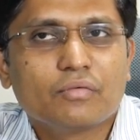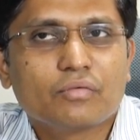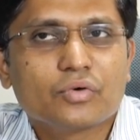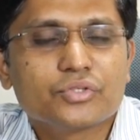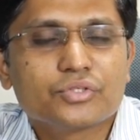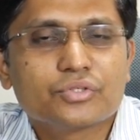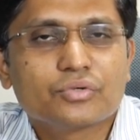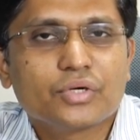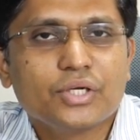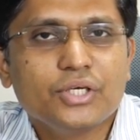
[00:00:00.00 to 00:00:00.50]

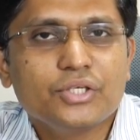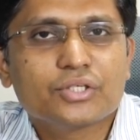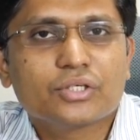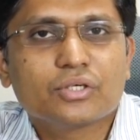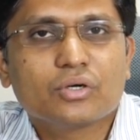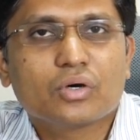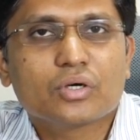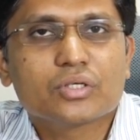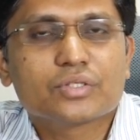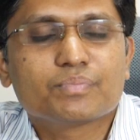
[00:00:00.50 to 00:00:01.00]
once you reach
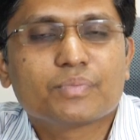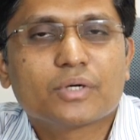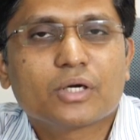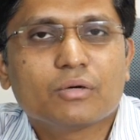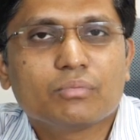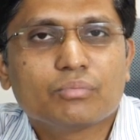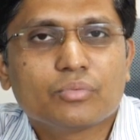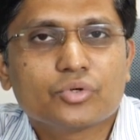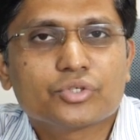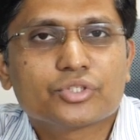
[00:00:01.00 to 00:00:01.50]
in a
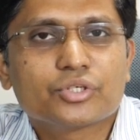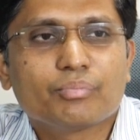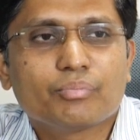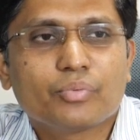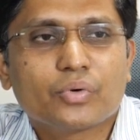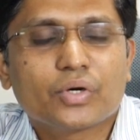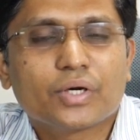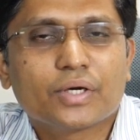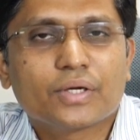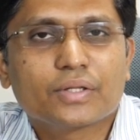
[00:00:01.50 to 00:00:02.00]
hospital most
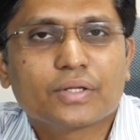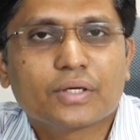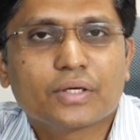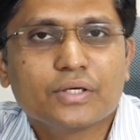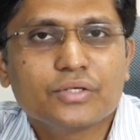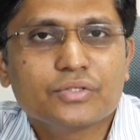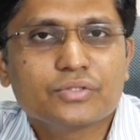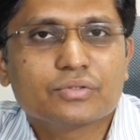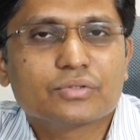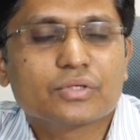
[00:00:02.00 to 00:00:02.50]
important
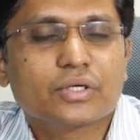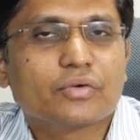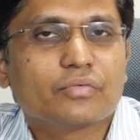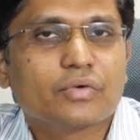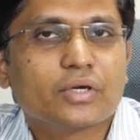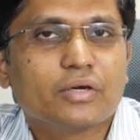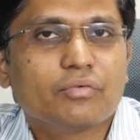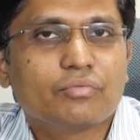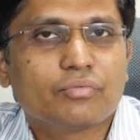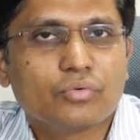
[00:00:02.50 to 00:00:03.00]
thing is
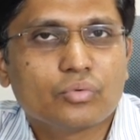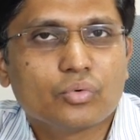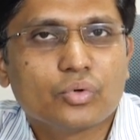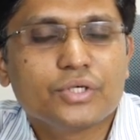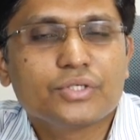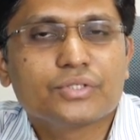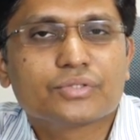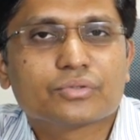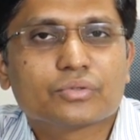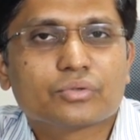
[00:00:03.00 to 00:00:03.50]
giving a
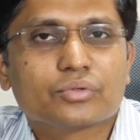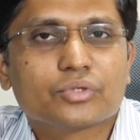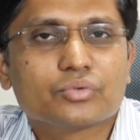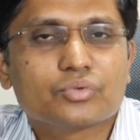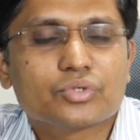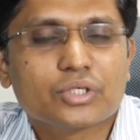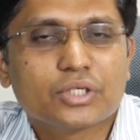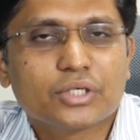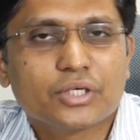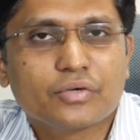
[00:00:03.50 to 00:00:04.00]
fluid so
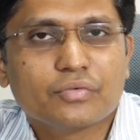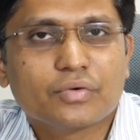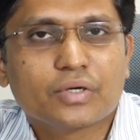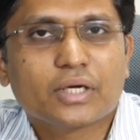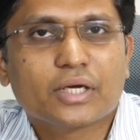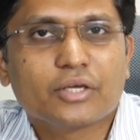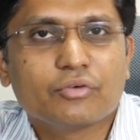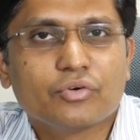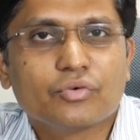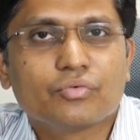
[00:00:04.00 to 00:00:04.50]
usually given
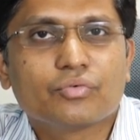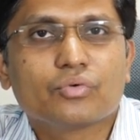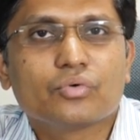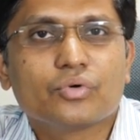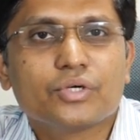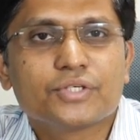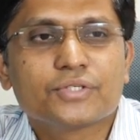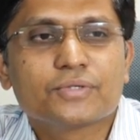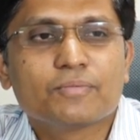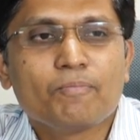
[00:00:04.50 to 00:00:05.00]
iv
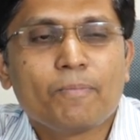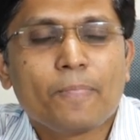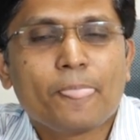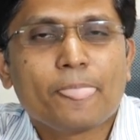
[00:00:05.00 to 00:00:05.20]
fluids